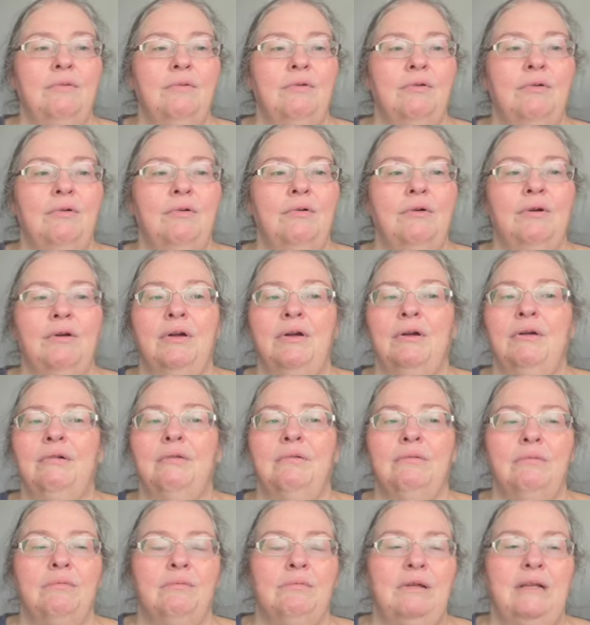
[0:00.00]

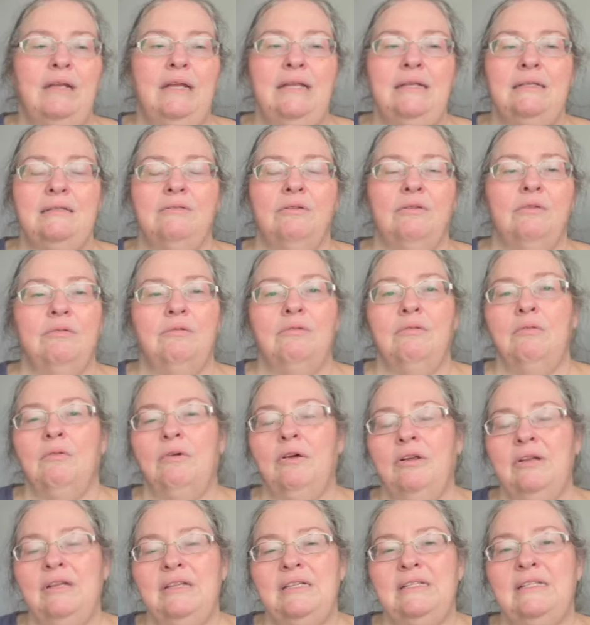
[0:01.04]
or when he's
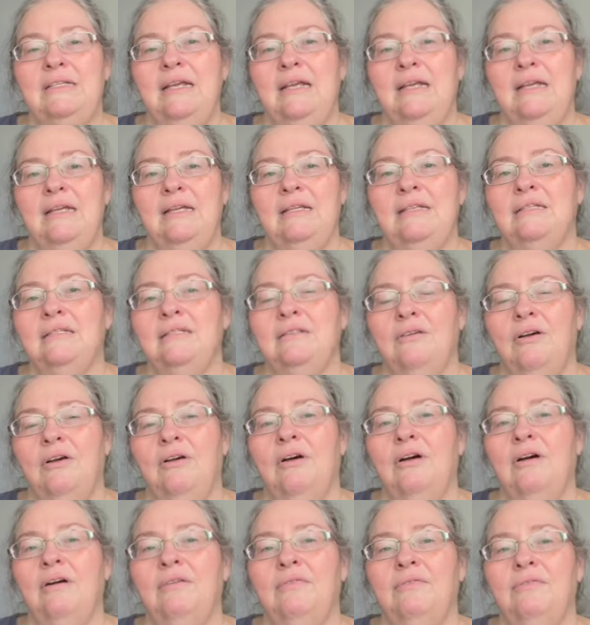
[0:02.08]
on his days
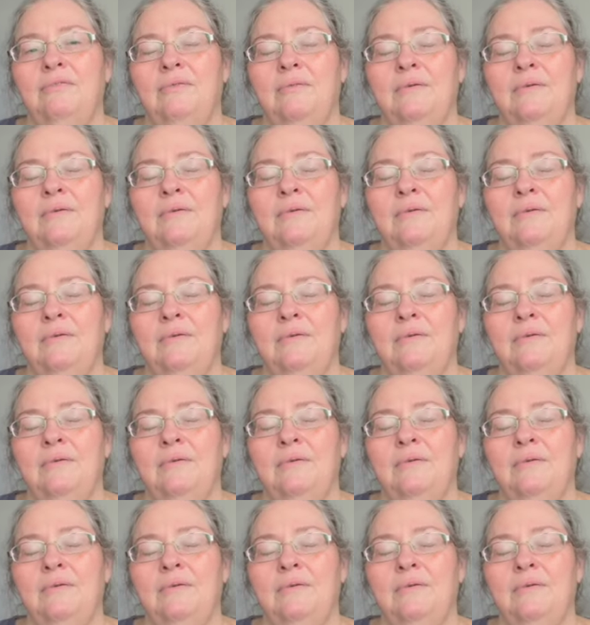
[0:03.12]
off,